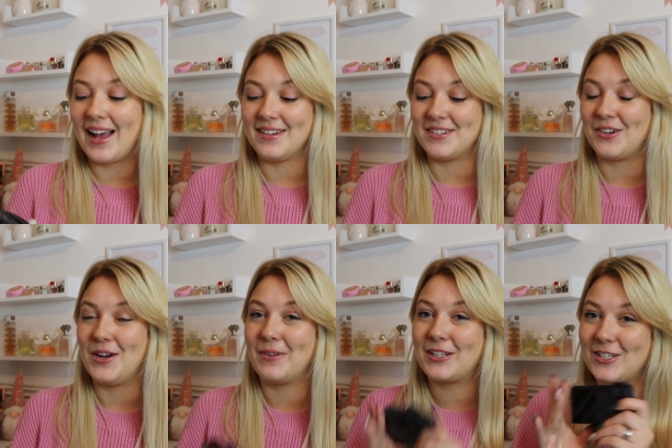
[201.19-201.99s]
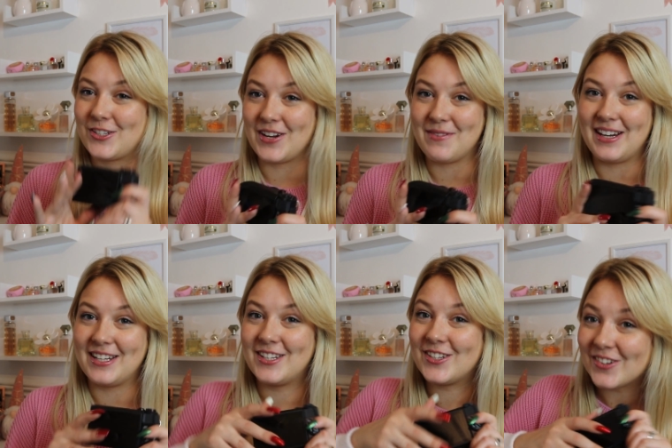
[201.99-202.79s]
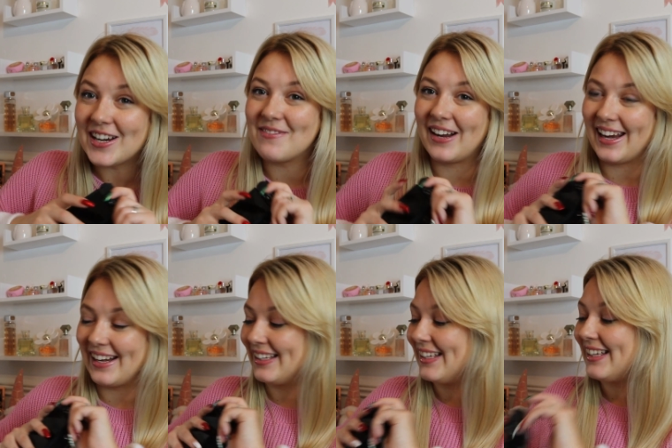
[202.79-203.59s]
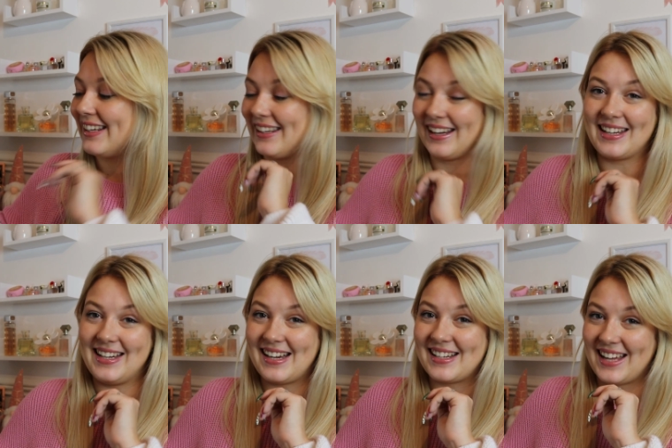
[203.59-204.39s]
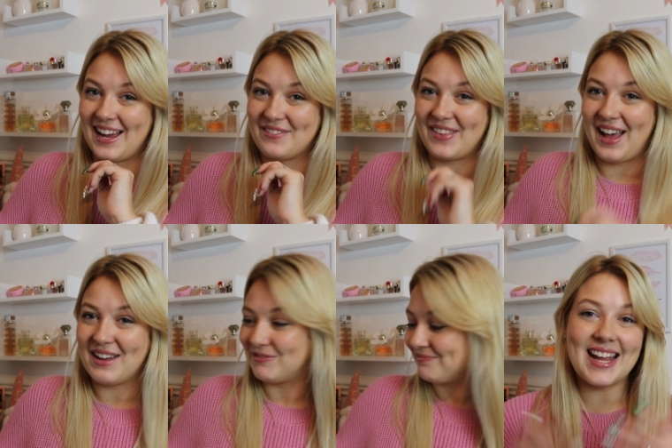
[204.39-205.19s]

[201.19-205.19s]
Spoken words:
and I'm extremely, extremely lucky to have that.